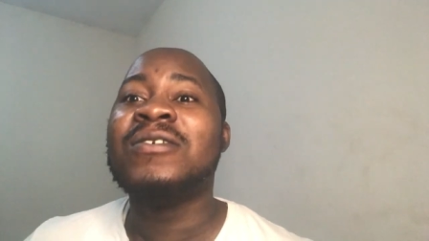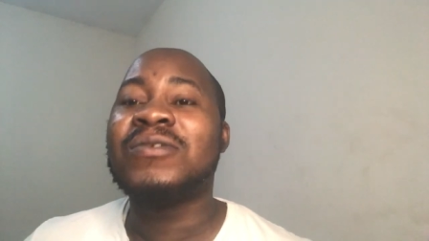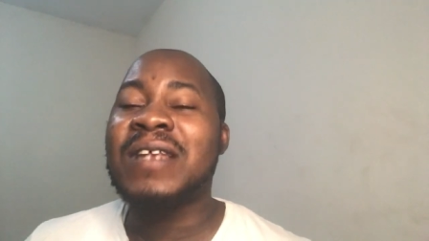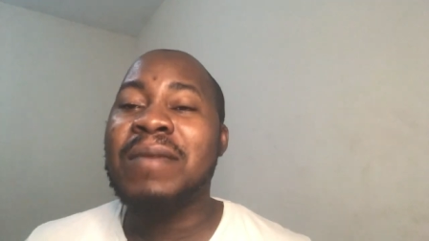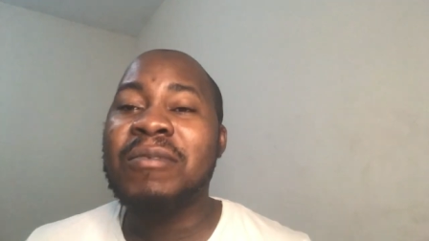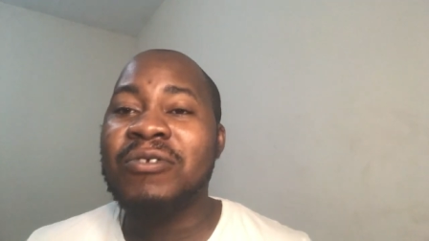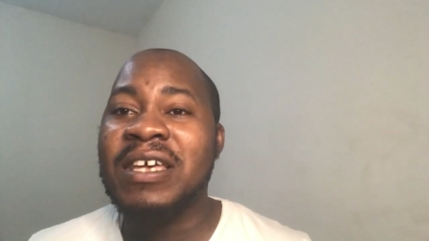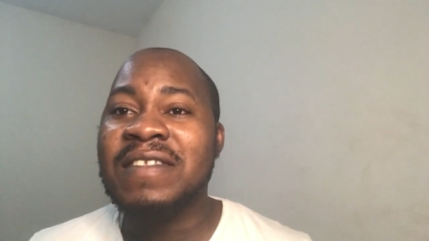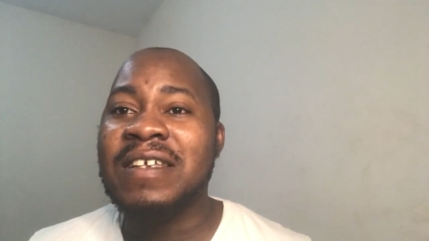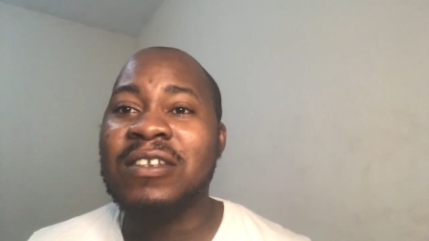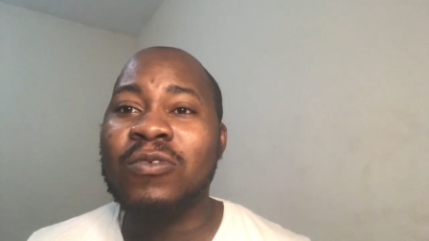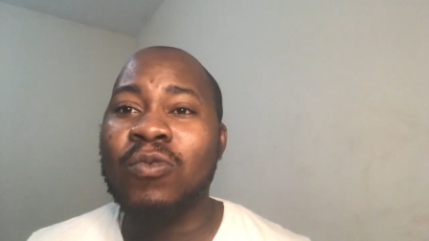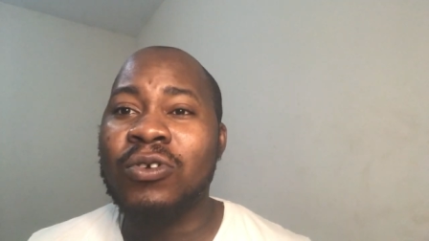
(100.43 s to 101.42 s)
so let me know
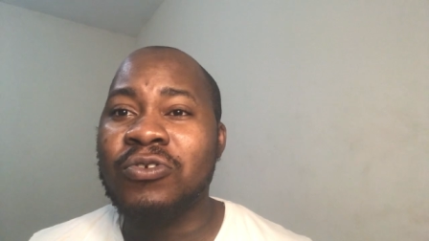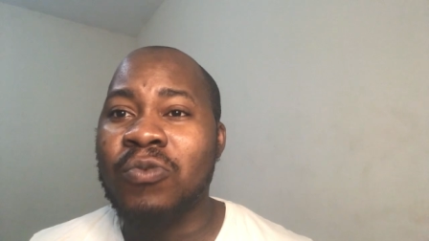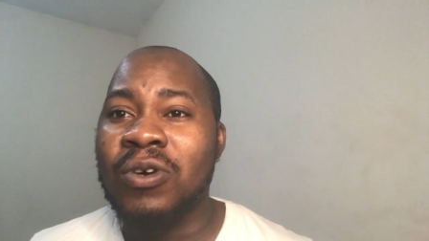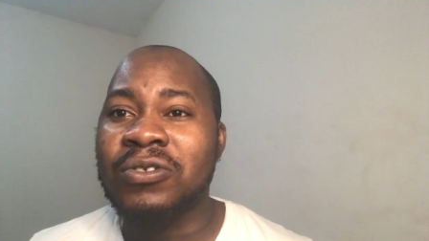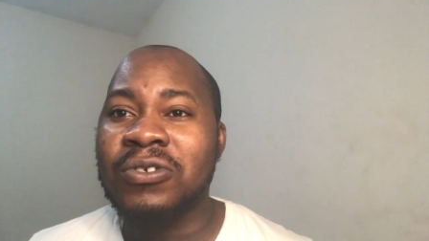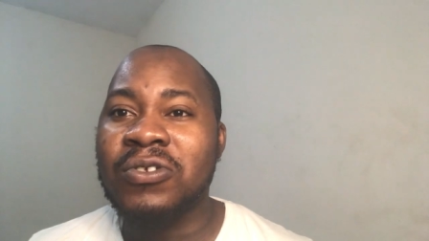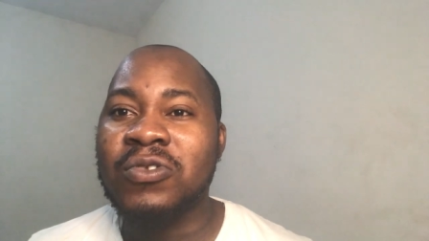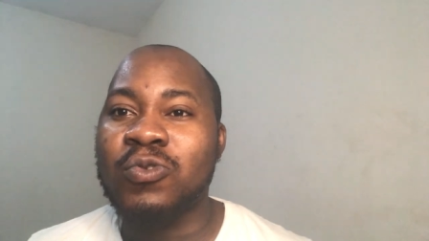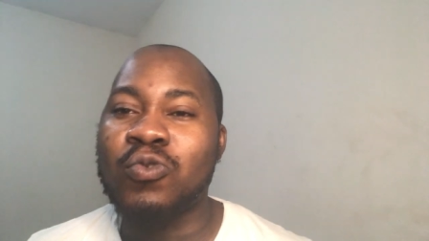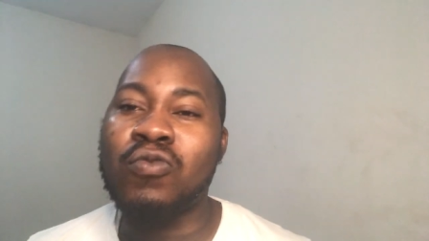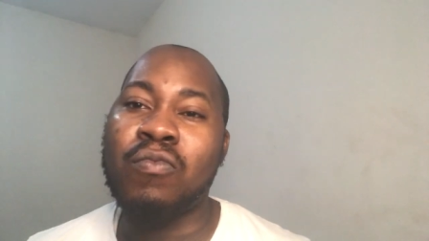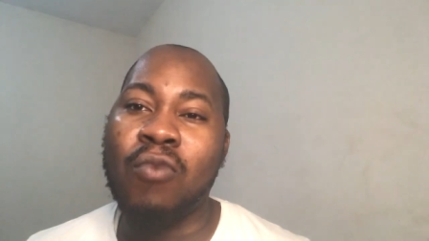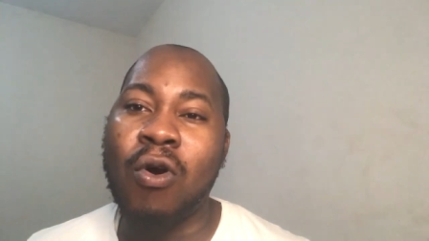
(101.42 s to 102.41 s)
exactly what you want us to
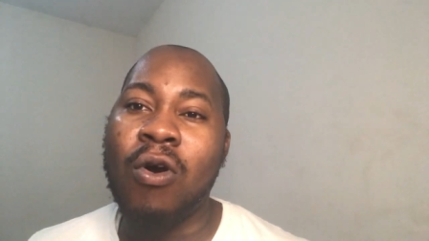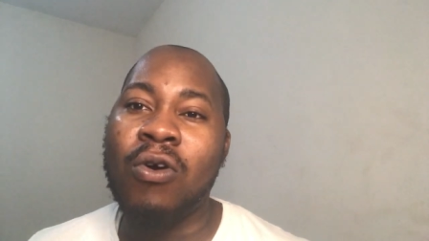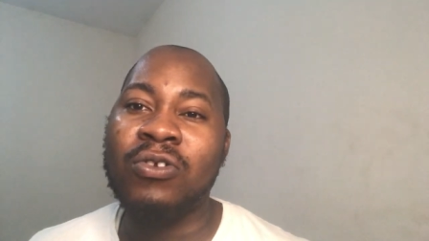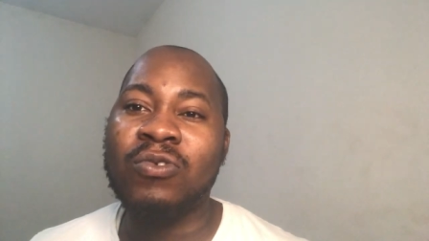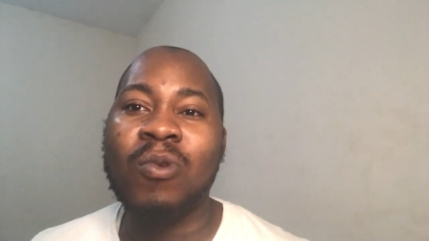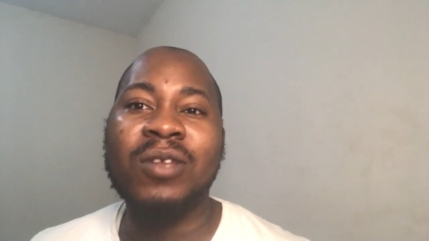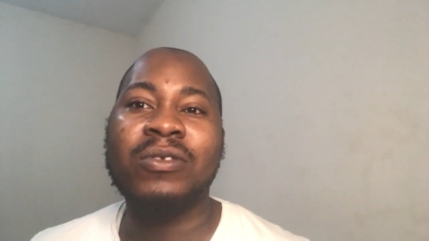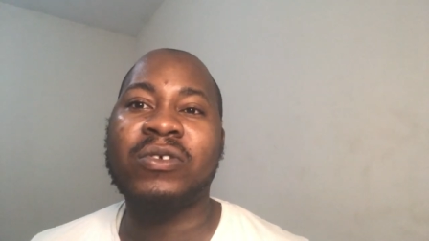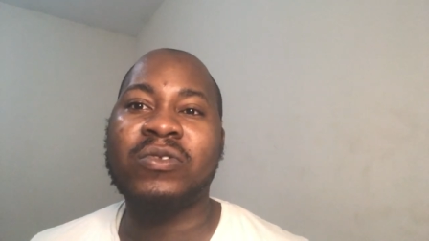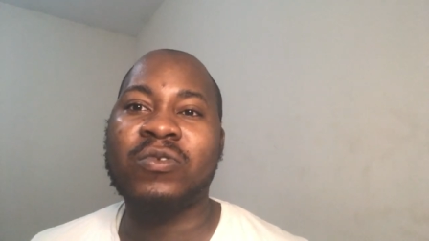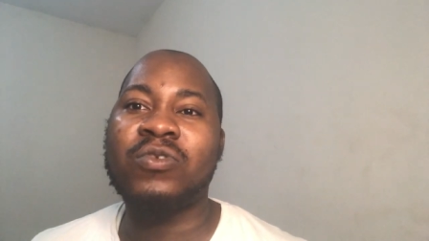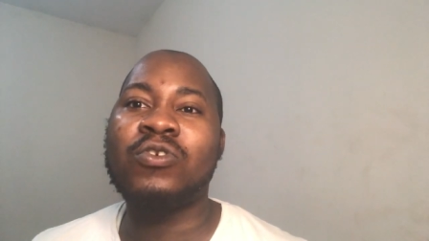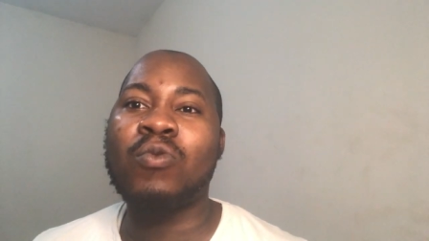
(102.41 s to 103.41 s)
do more on quarter
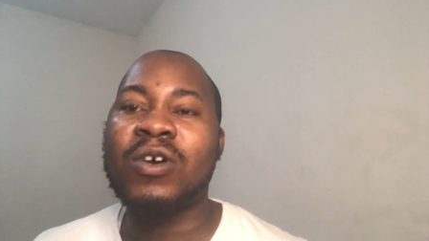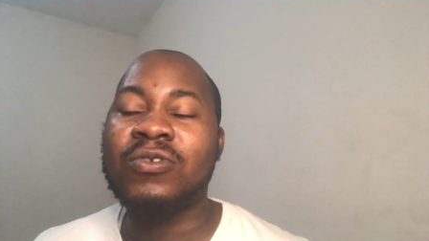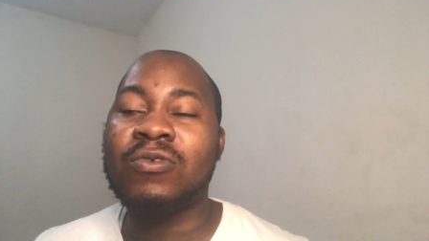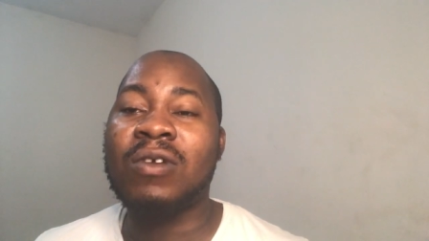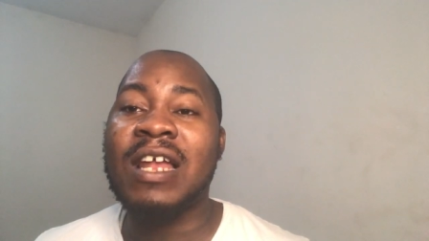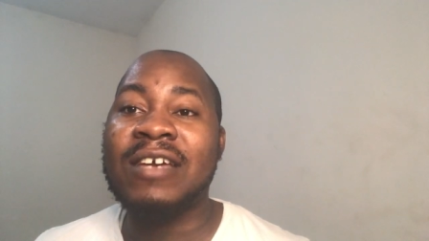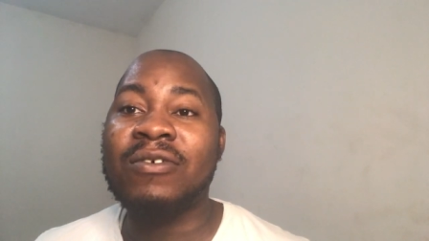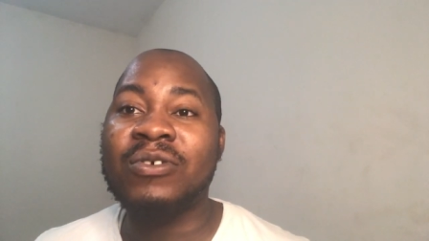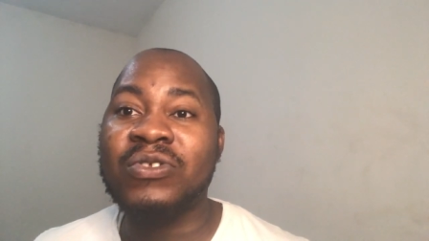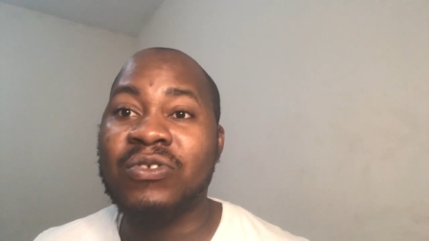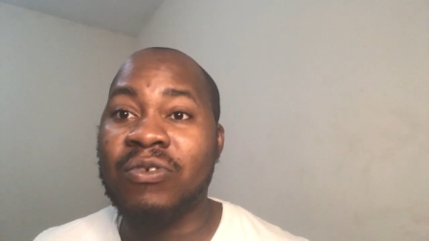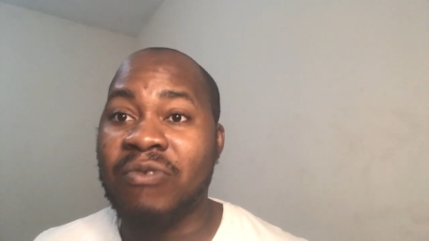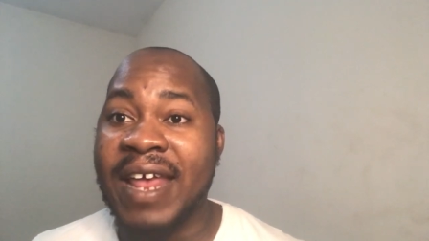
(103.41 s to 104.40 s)
studio what you like us
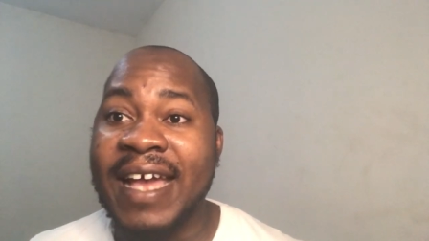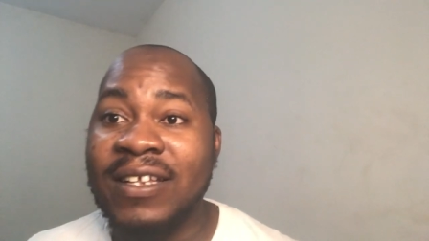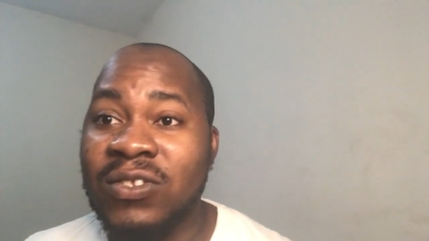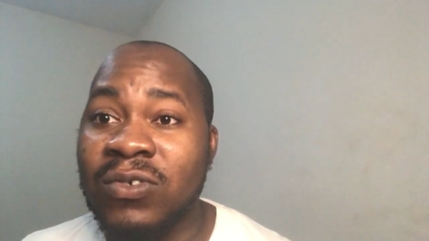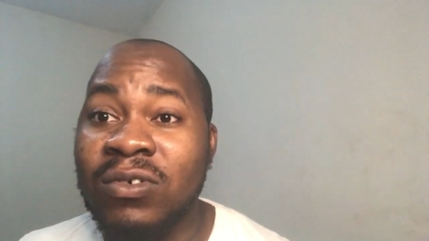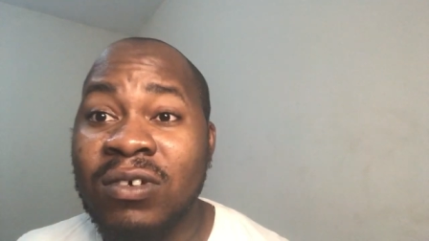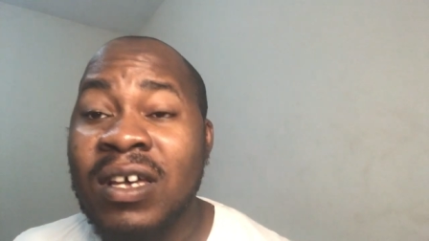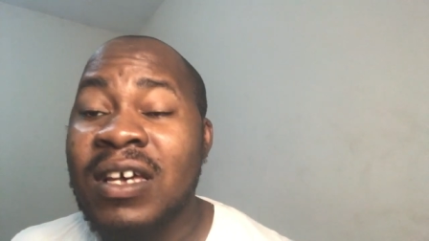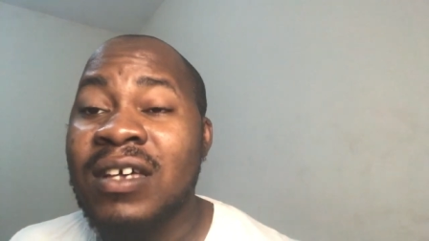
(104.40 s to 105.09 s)
to react to